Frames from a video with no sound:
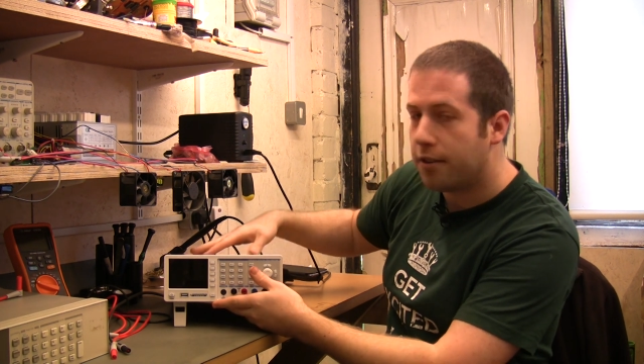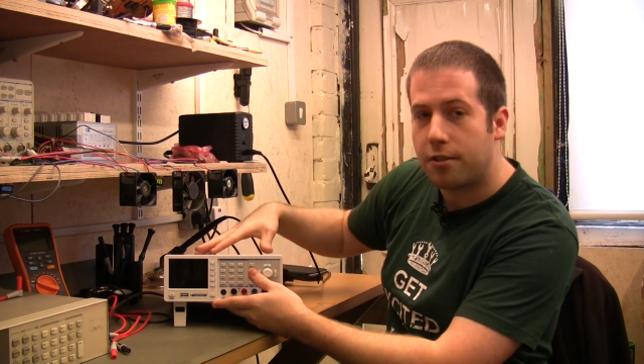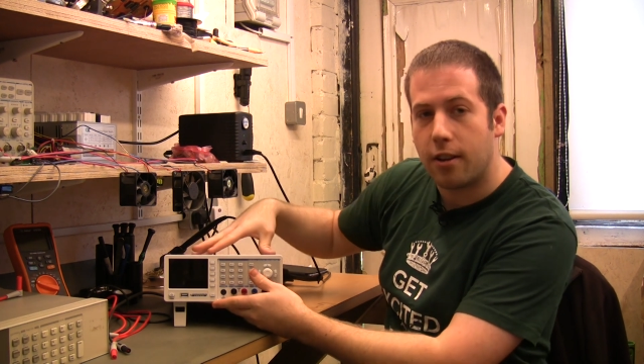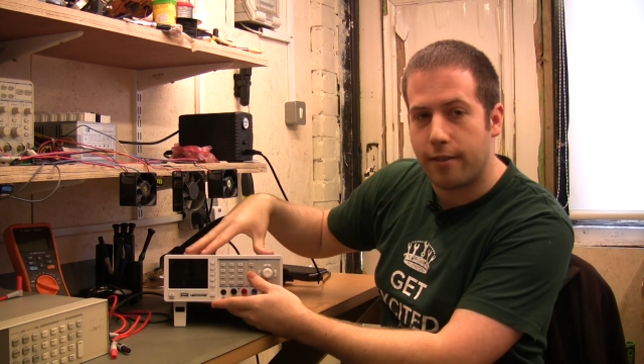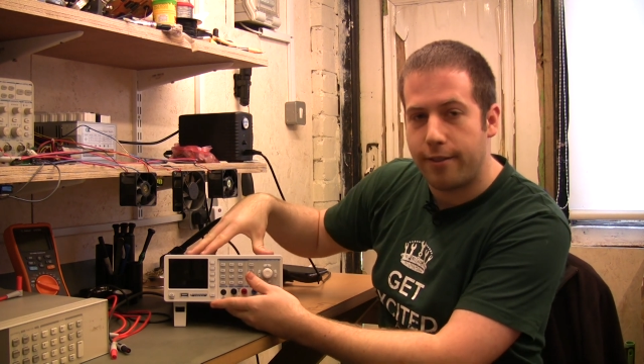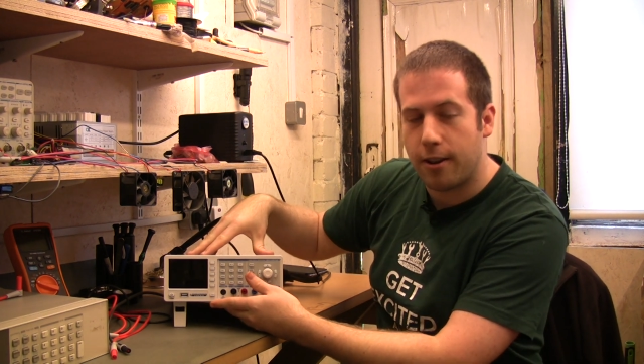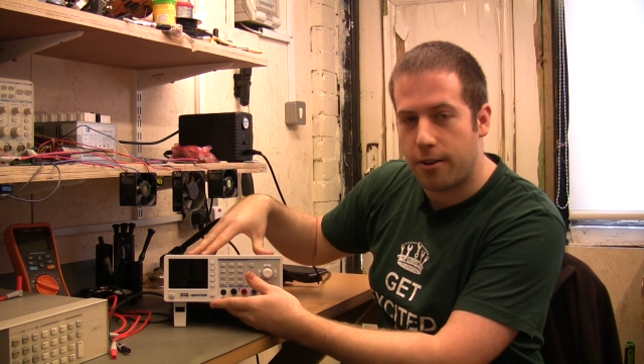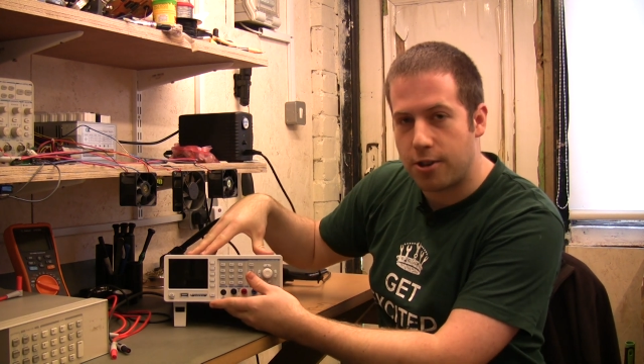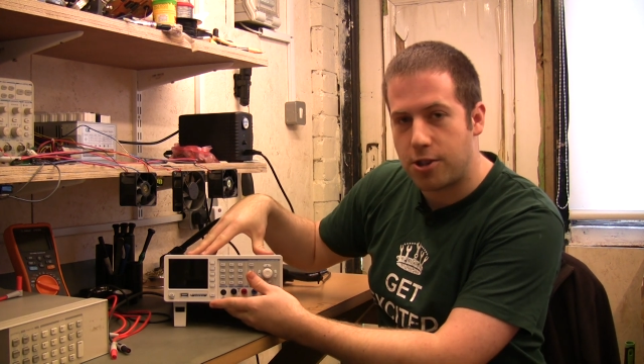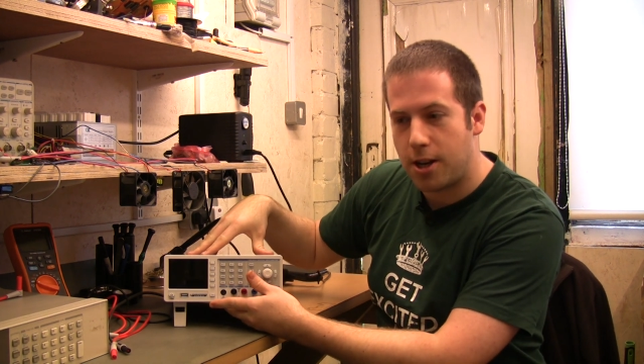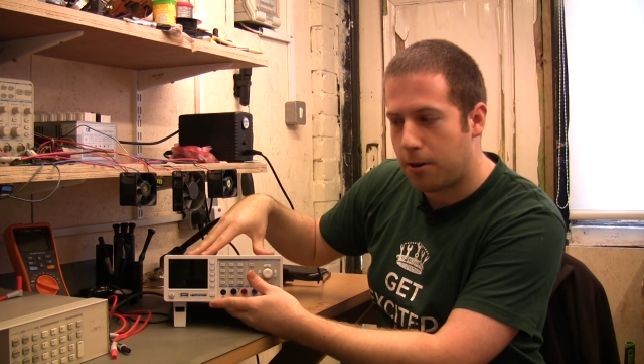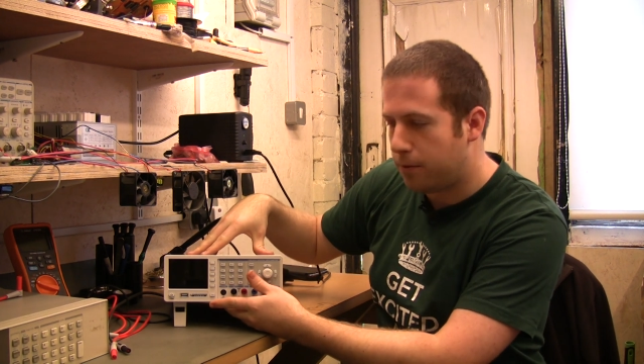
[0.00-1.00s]
This is going to fit on
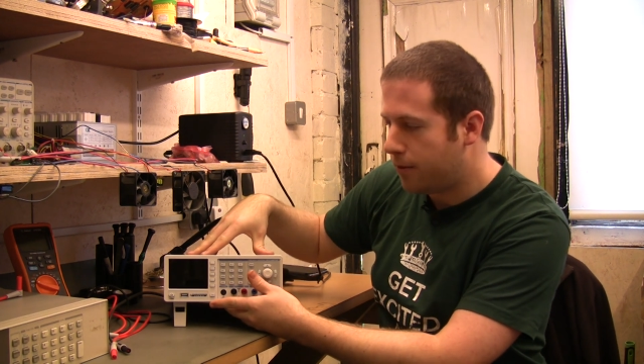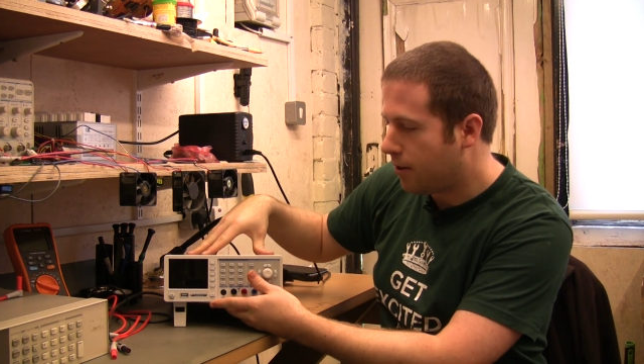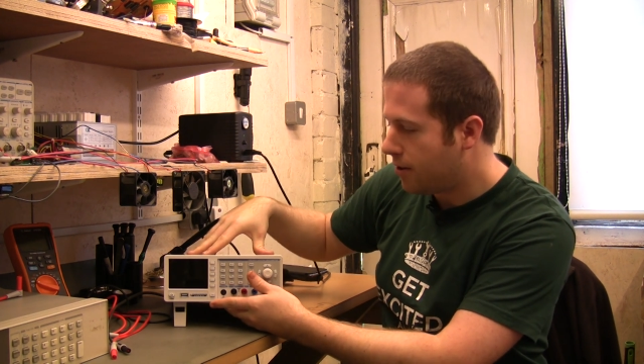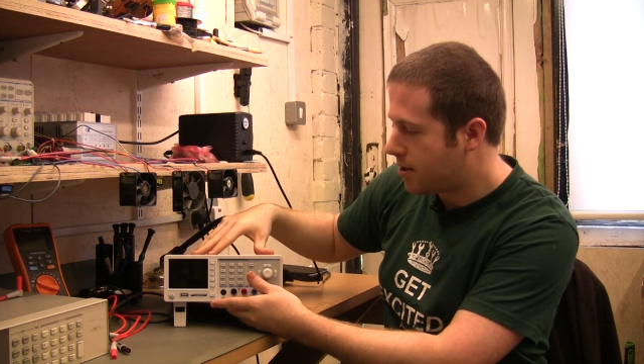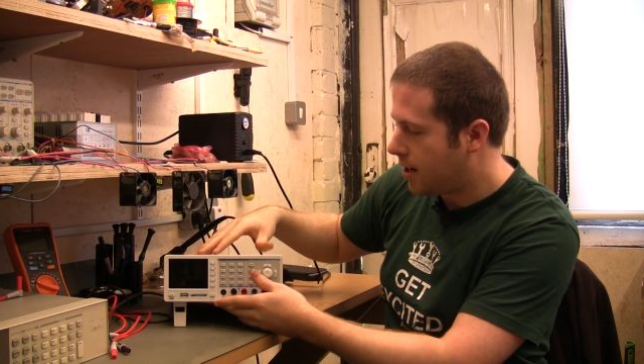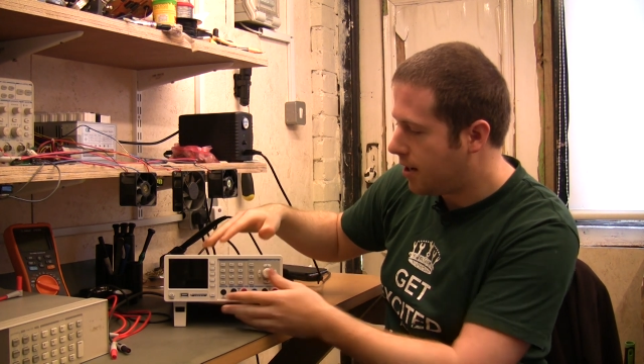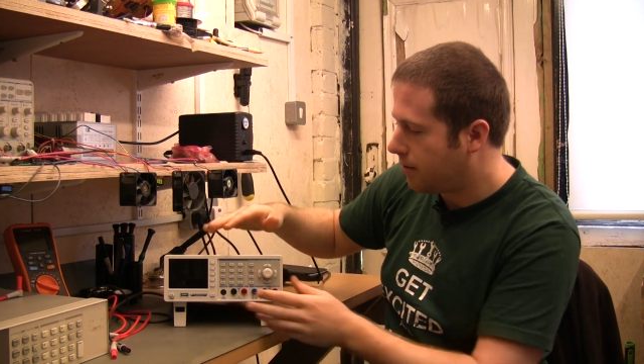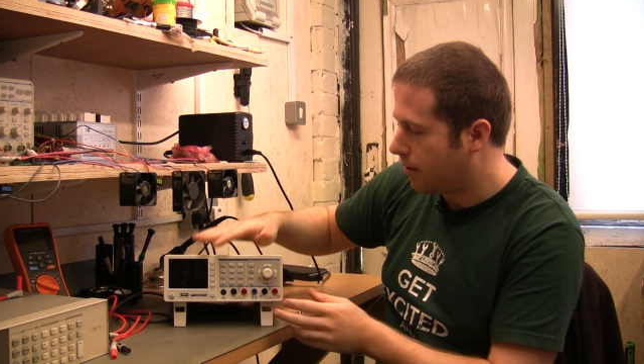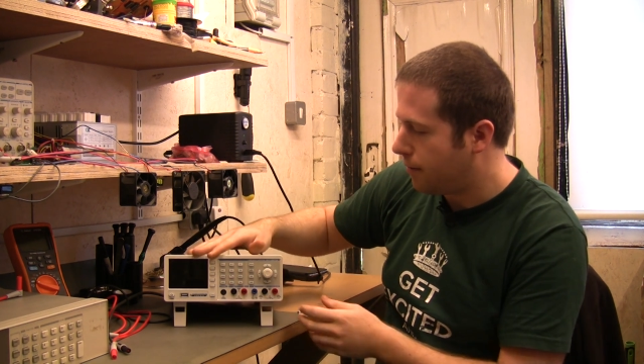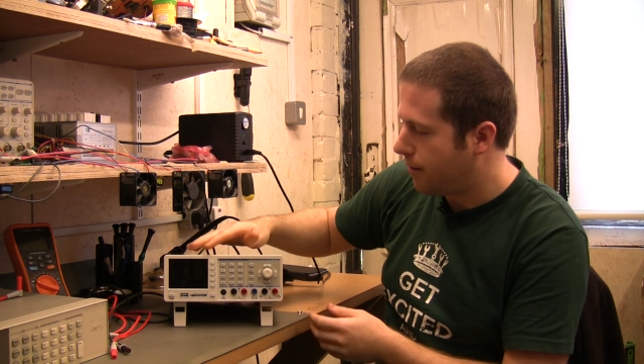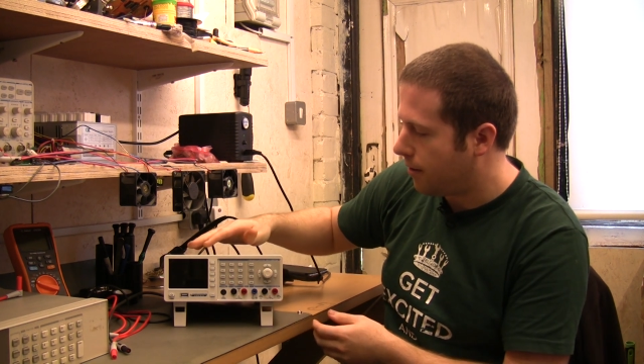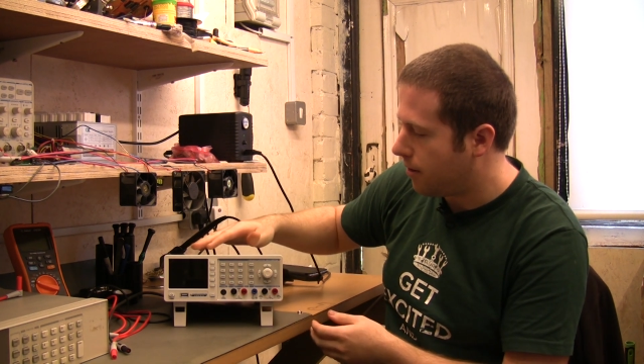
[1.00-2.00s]
a shelf nicely, it's
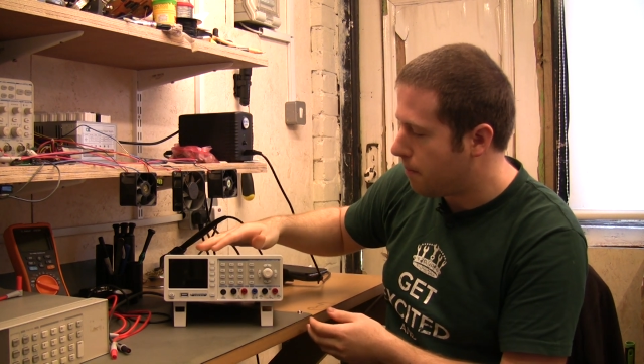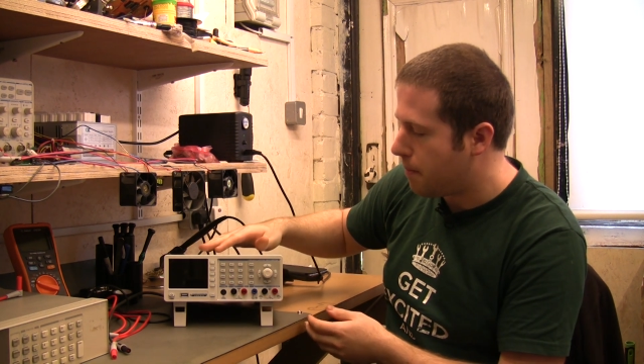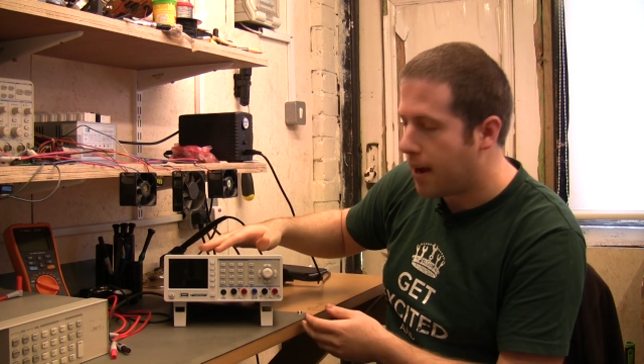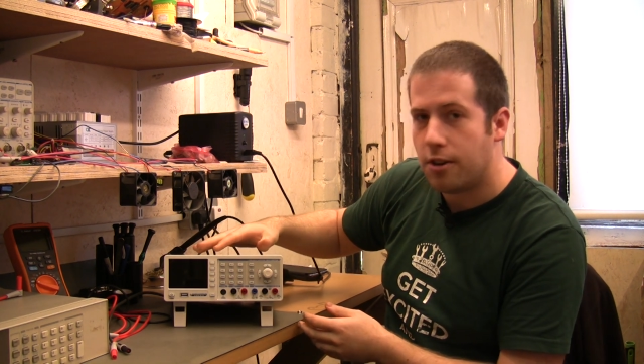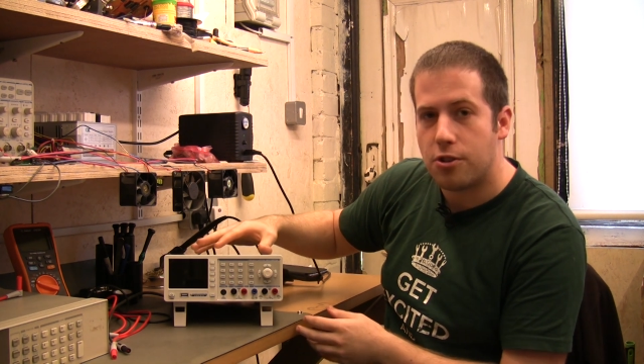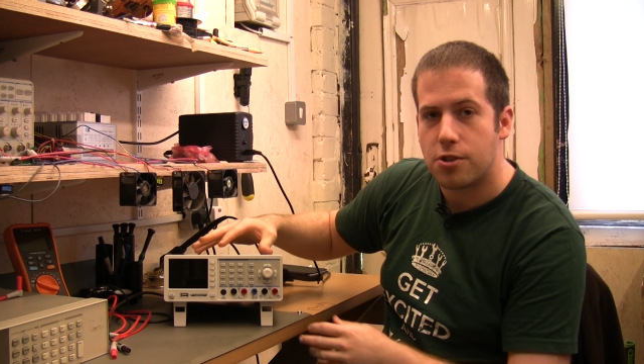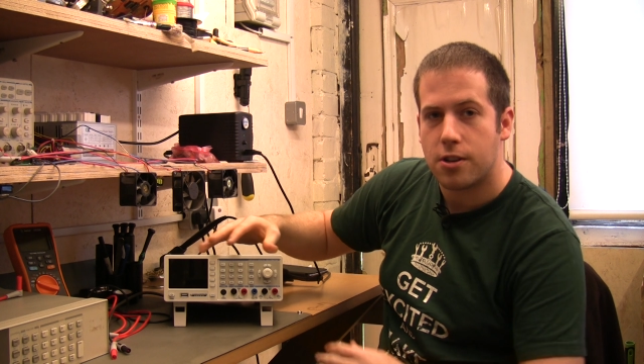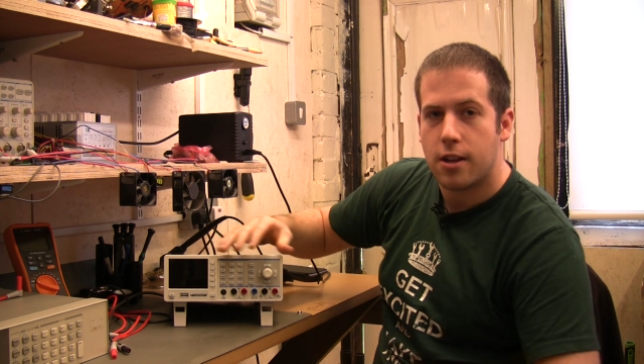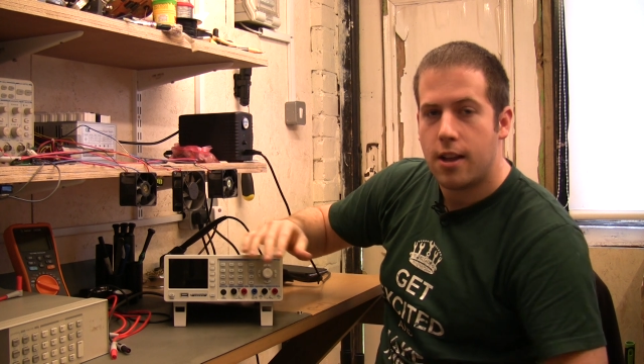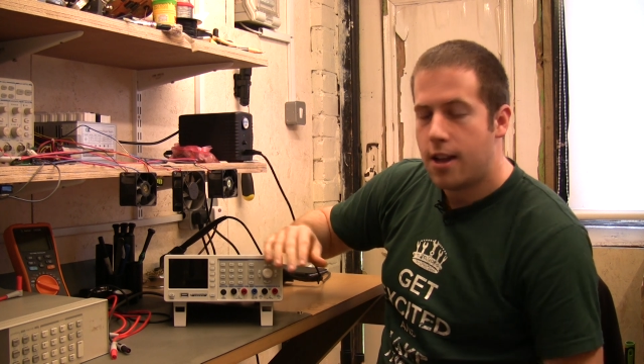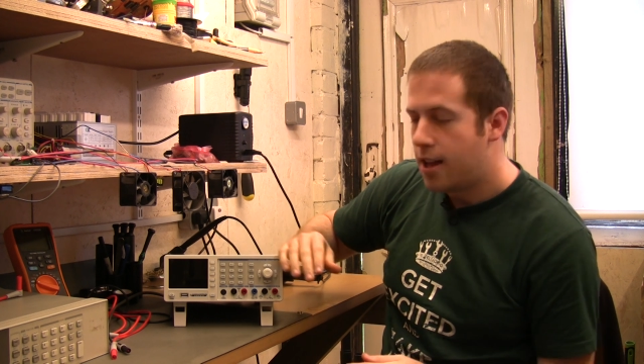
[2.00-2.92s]
going to fit on the bench.